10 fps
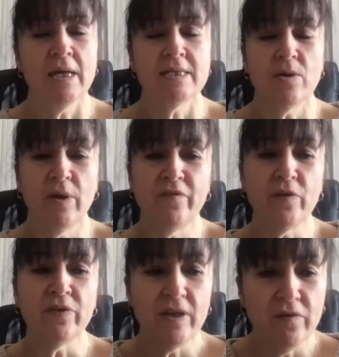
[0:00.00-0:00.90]
if you
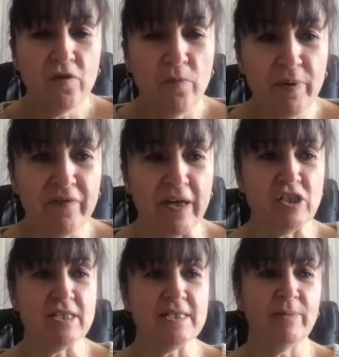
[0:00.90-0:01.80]
think you've got
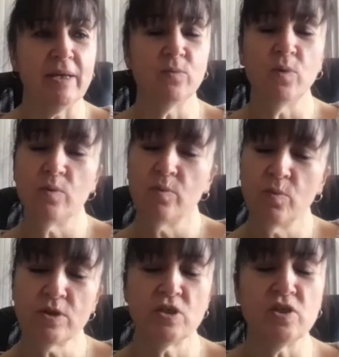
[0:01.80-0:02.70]
perfectionism, then
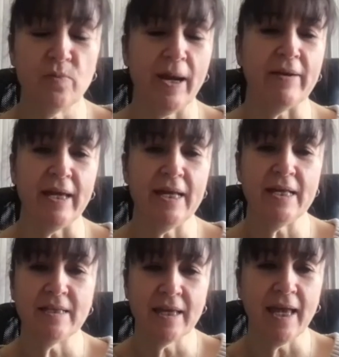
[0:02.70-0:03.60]
what do you do about
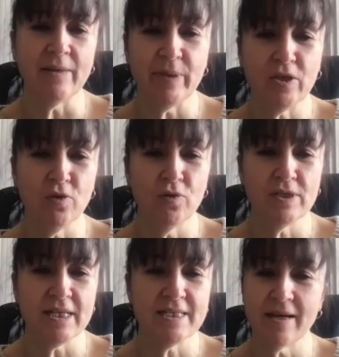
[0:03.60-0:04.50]
it? Can it be cured?
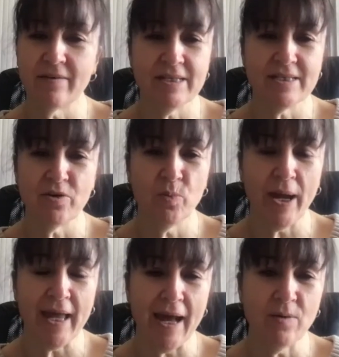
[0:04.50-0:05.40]
Is there a
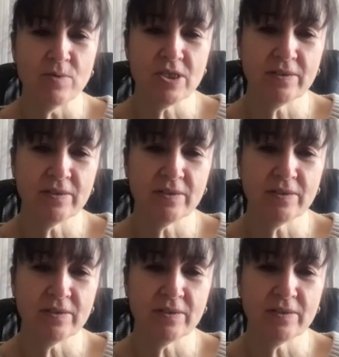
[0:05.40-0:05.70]
way out?